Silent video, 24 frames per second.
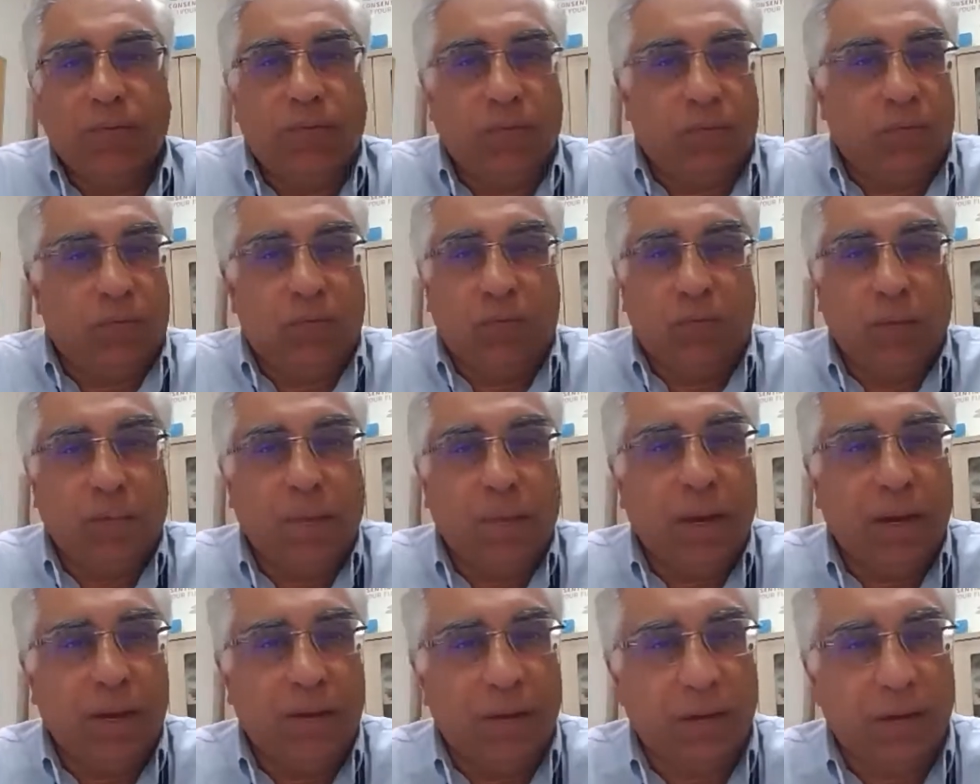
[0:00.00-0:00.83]
for
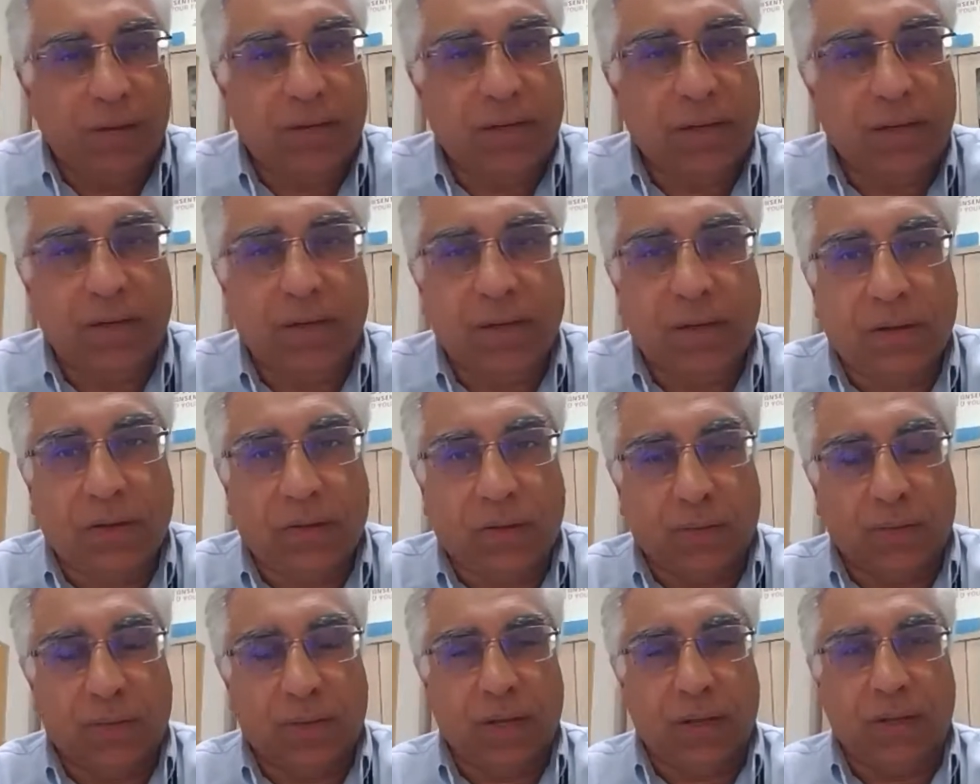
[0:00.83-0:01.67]
many reasons,
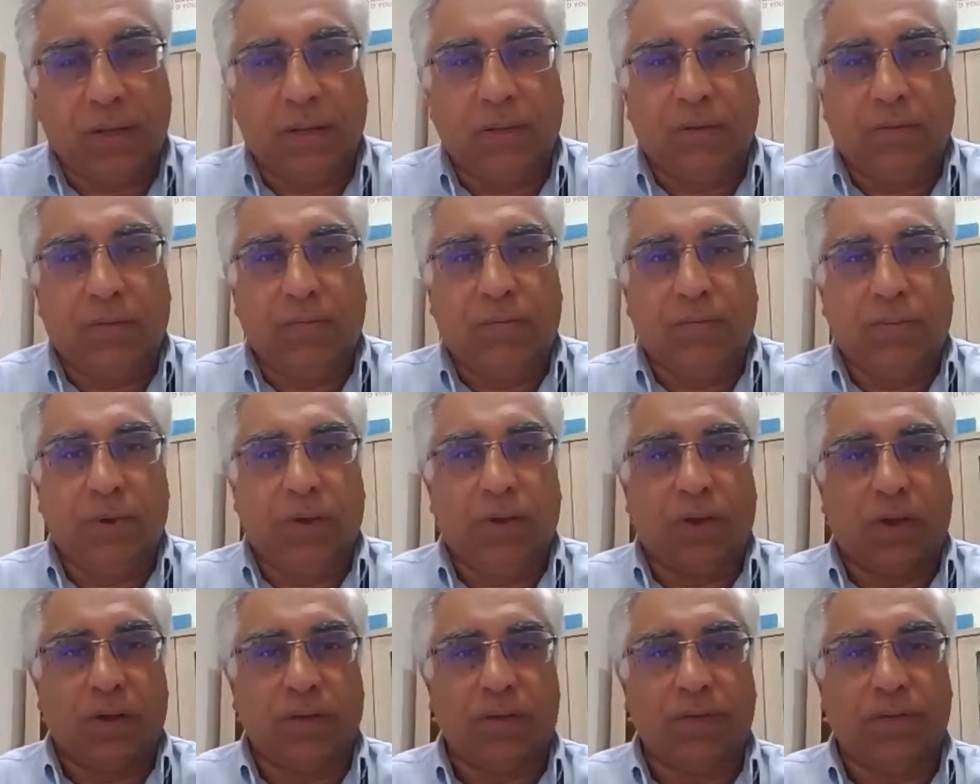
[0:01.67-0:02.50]
including
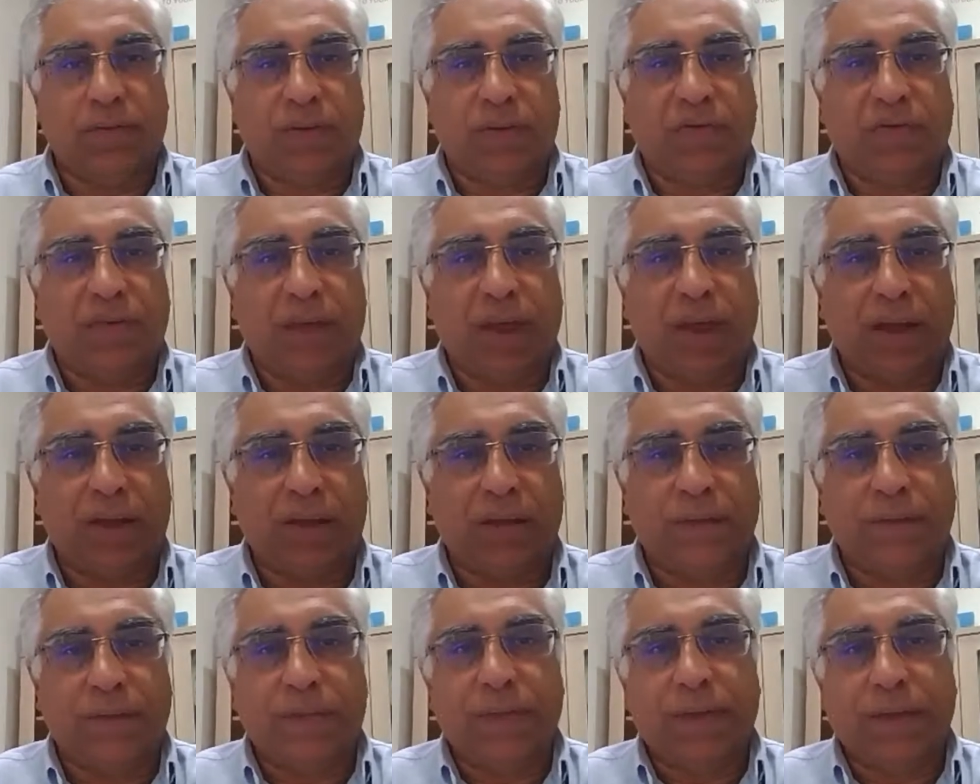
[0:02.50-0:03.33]
because of the fact